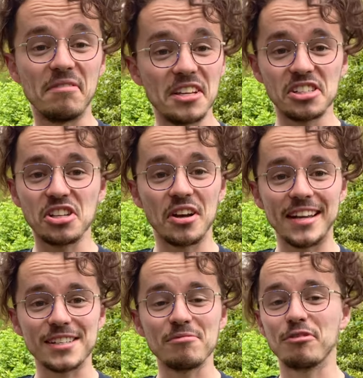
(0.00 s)
this shirt
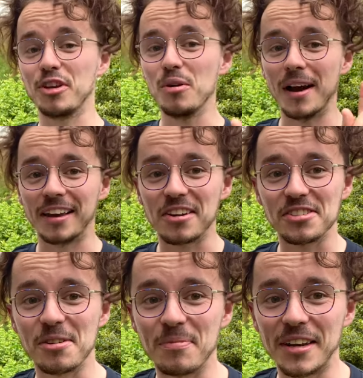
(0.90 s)
isn't for you, I got
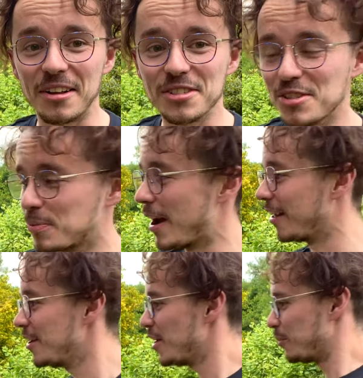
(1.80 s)
something else as well.
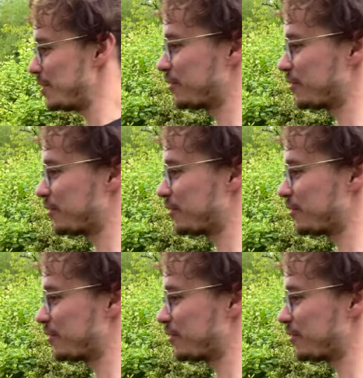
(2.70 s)
We've